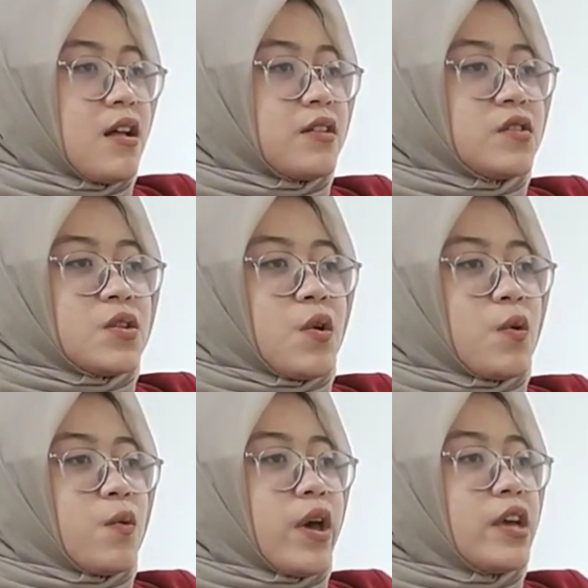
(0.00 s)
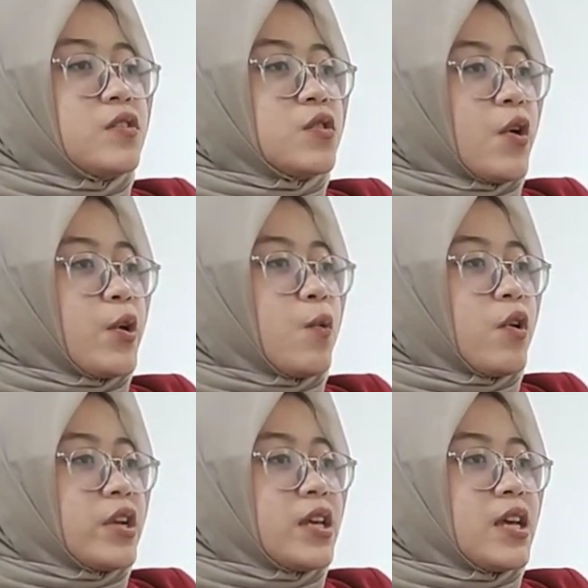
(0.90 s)
Also enjoy
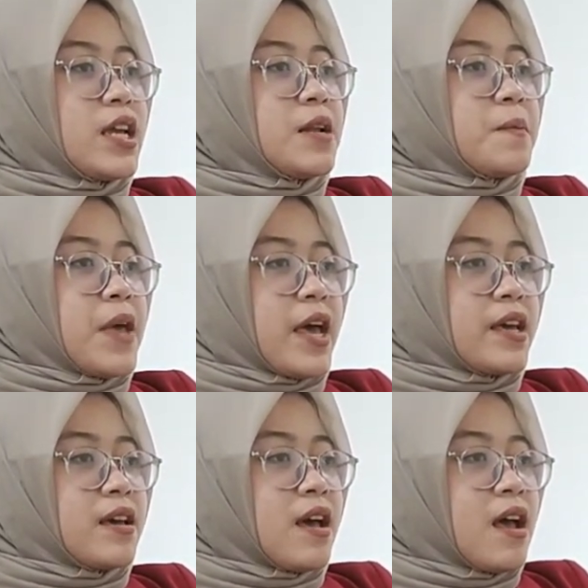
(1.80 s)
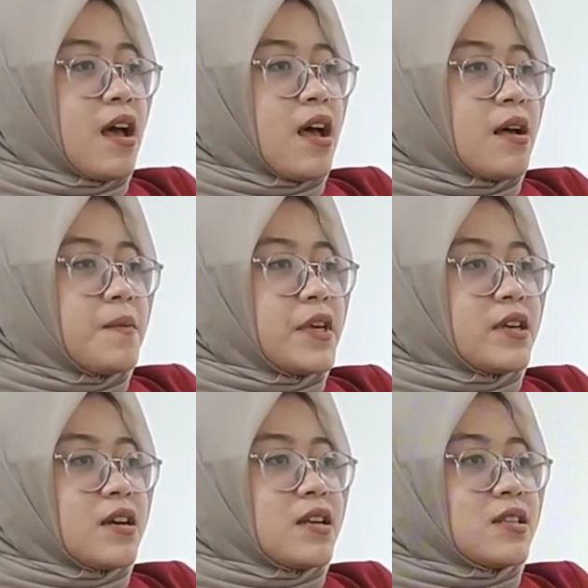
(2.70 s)
working in a bank
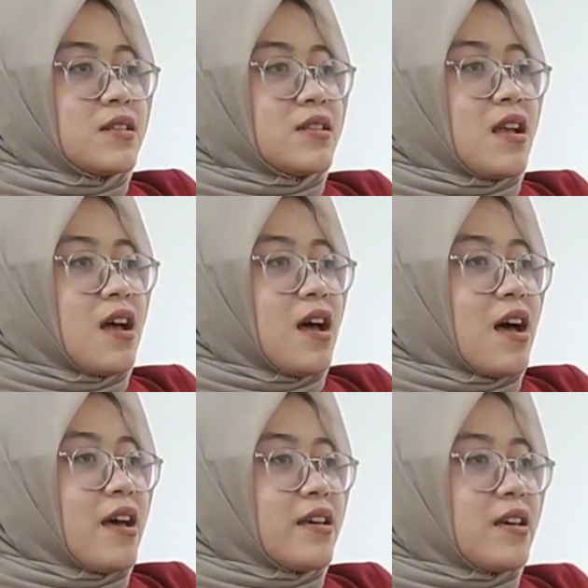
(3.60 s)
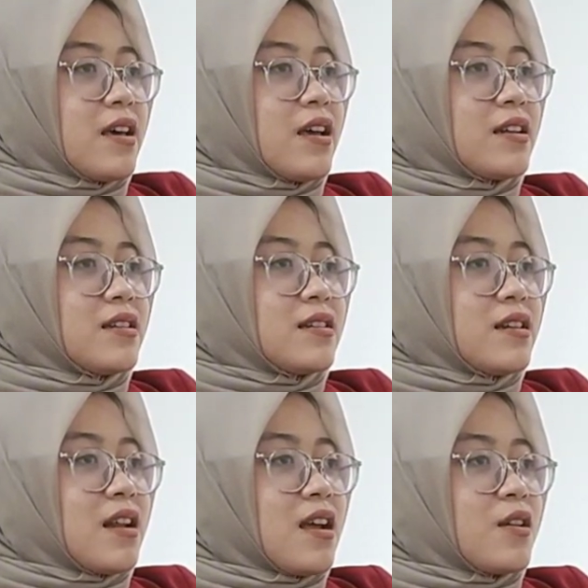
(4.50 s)
because I
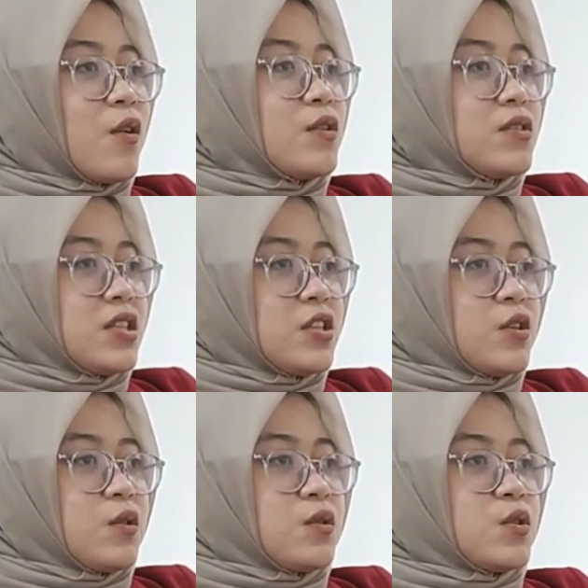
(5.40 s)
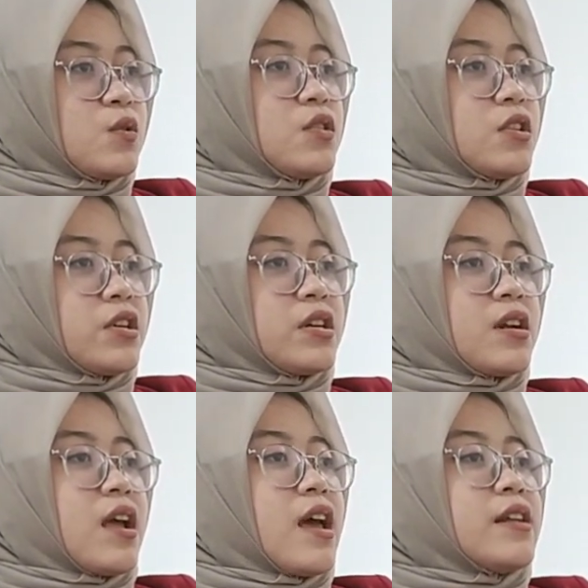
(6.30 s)
can continue to
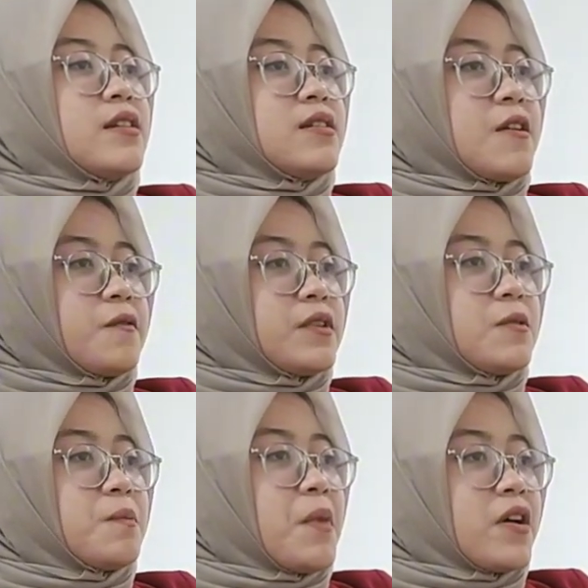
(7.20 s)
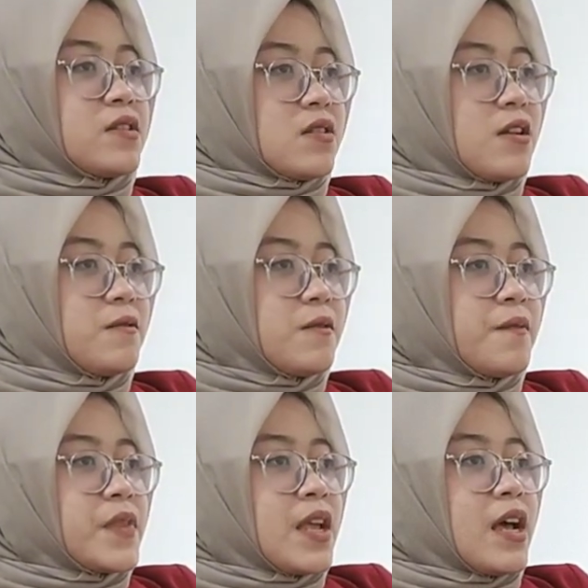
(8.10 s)
learn and develop myself,
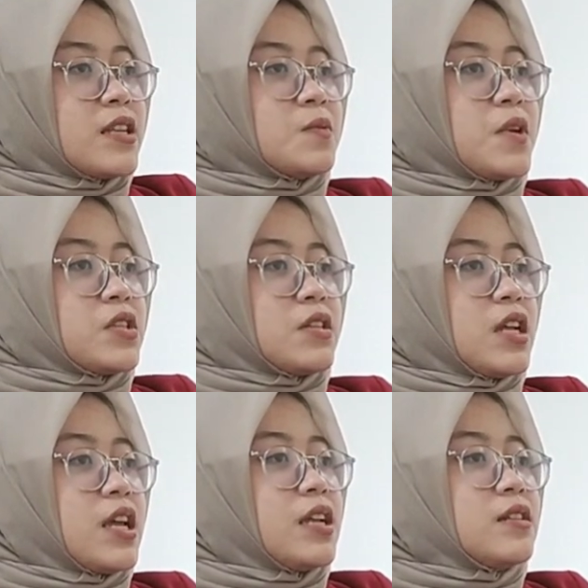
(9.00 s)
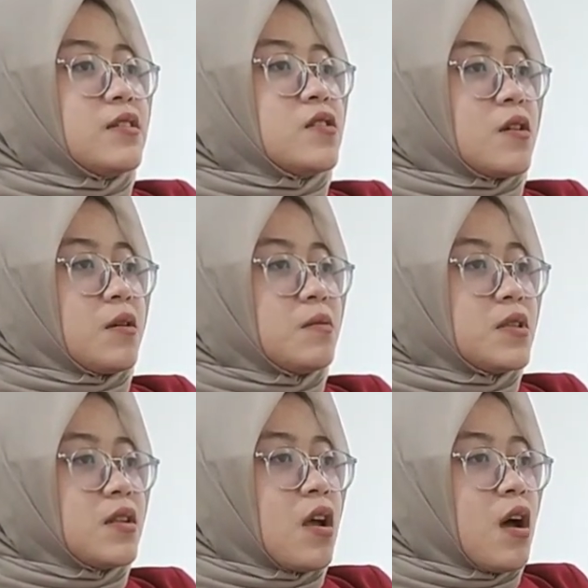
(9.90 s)
especially in
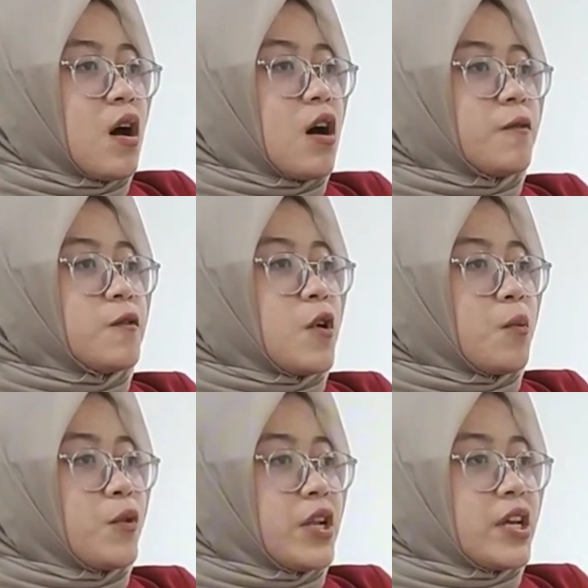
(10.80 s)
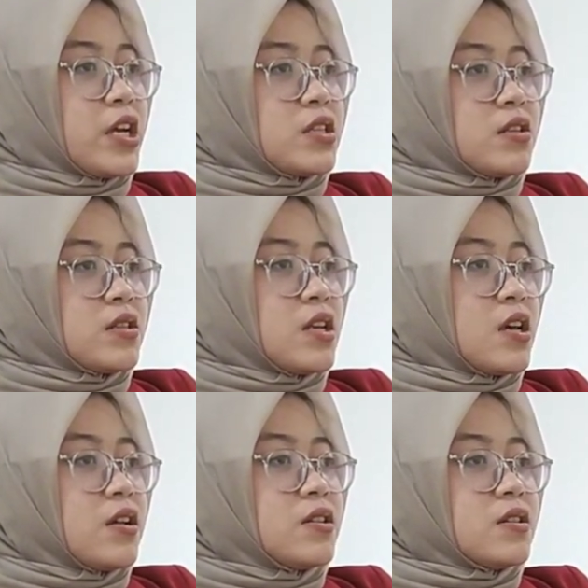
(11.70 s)
terms of communication
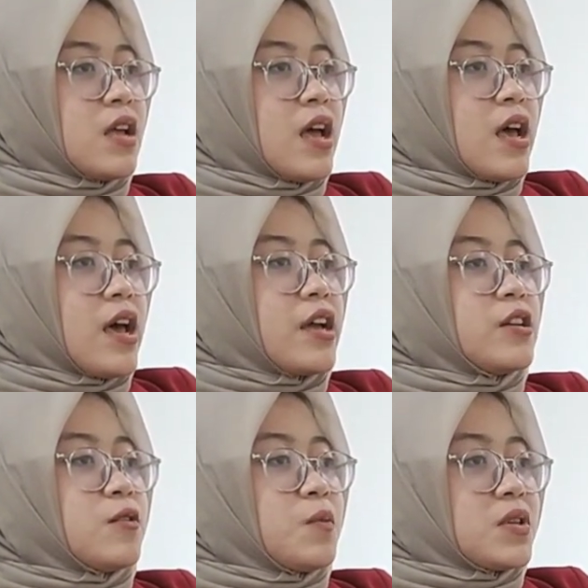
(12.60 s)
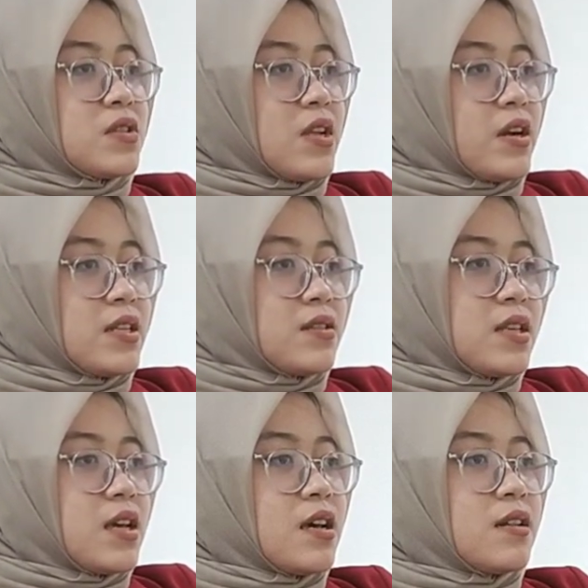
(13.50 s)
skills and numeracy
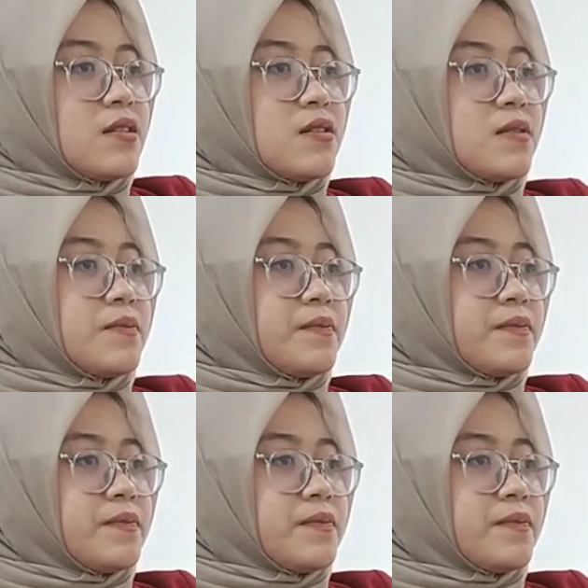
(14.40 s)
skills,